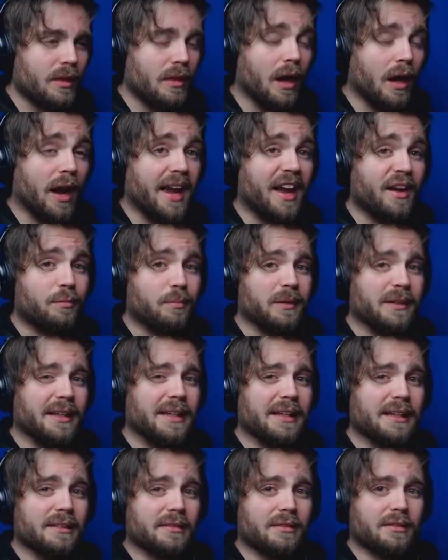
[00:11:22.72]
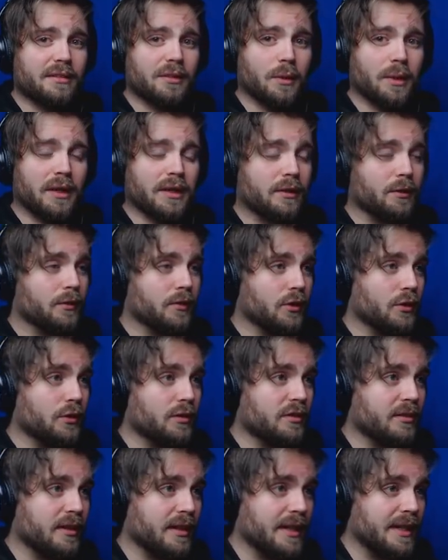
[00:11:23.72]
I have been hit, so I could
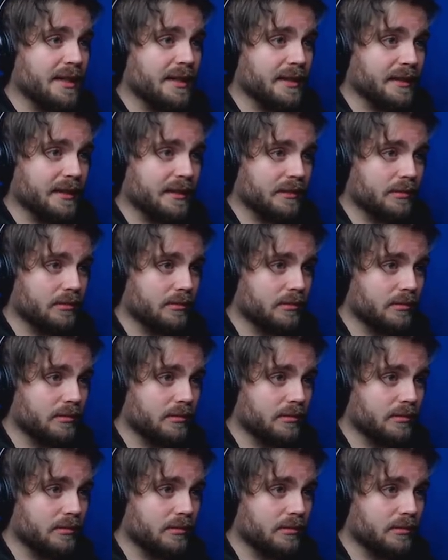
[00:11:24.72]
use the healing.